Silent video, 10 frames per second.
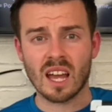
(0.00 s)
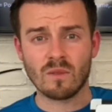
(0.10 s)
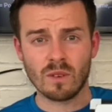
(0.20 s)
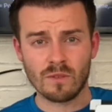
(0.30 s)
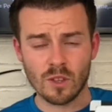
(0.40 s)

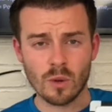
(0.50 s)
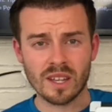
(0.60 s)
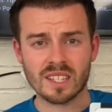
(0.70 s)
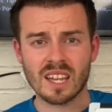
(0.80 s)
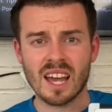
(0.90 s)
review
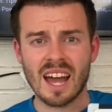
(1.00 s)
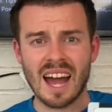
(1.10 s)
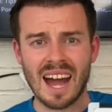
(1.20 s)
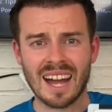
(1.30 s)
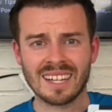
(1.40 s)
it,
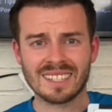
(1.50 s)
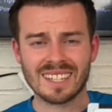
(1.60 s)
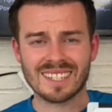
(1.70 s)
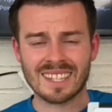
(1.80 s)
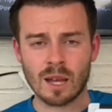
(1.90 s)
and
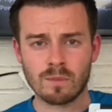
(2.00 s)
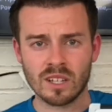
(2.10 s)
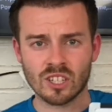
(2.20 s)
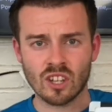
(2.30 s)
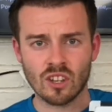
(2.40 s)

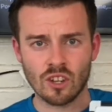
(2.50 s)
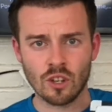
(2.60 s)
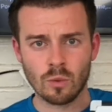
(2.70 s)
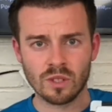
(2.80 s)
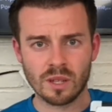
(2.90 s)
establish
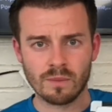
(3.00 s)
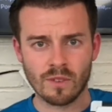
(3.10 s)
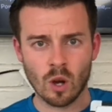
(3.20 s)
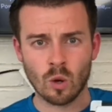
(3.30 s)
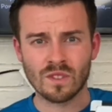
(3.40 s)
who was
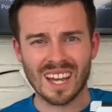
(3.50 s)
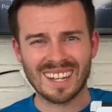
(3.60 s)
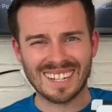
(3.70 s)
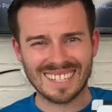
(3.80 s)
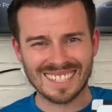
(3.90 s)
involved and
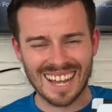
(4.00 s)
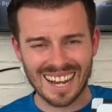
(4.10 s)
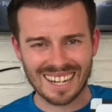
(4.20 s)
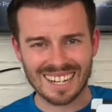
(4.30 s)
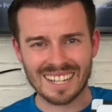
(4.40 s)

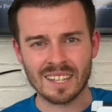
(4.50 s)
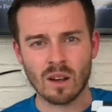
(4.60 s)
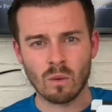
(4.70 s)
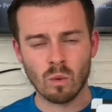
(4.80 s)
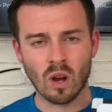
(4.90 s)
exactly
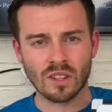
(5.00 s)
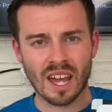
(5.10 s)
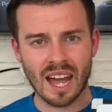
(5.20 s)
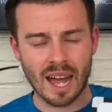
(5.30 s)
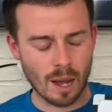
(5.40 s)
what
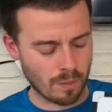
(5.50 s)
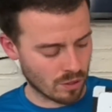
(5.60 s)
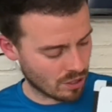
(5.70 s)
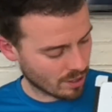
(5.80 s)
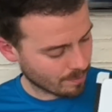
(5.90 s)

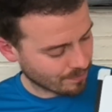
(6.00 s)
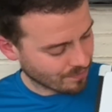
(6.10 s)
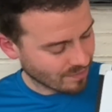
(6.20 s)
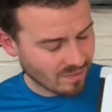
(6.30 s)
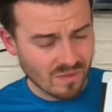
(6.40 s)
happened.
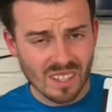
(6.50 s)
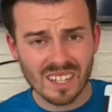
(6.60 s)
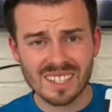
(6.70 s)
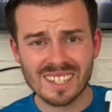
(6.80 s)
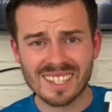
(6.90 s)

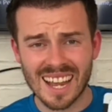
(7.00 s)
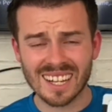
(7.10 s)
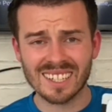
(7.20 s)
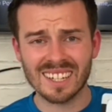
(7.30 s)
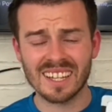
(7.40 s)

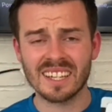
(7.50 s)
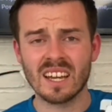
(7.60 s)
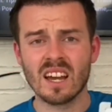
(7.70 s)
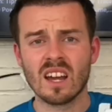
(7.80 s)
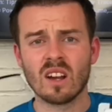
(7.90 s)
Secondly,
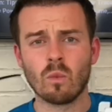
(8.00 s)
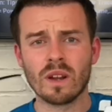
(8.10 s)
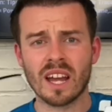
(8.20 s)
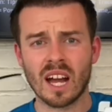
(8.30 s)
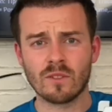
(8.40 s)

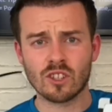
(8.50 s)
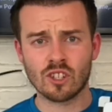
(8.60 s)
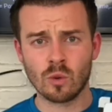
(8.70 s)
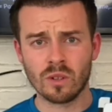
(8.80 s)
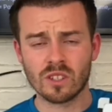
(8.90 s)
we have
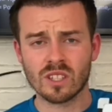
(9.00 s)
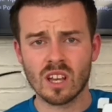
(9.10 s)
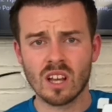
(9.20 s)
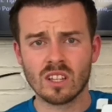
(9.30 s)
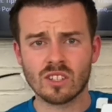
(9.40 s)
stewards.
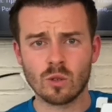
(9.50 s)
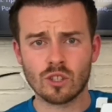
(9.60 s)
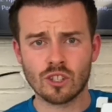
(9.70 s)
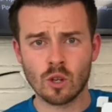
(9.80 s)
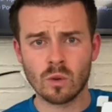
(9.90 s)
So
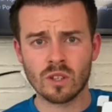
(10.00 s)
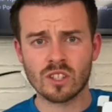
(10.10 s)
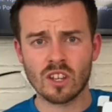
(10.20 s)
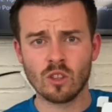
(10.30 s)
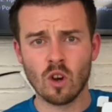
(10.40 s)
stewards
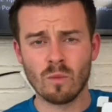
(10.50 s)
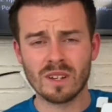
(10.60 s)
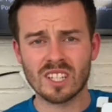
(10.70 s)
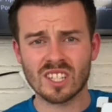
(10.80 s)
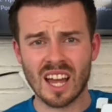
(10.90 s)

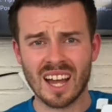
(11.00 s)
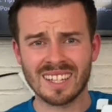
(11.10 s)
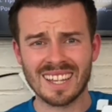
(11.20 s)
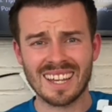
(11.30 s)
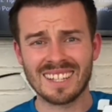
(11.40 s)
normally
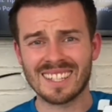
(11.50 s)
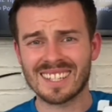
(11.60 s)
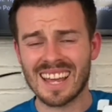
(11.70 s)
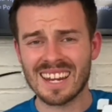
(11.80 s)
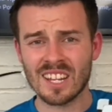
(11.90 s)
stand in
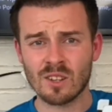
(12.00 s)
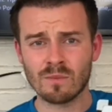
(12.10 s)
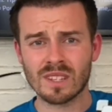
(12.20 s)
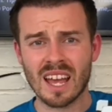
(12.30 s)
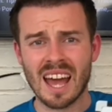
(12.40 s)
stadiums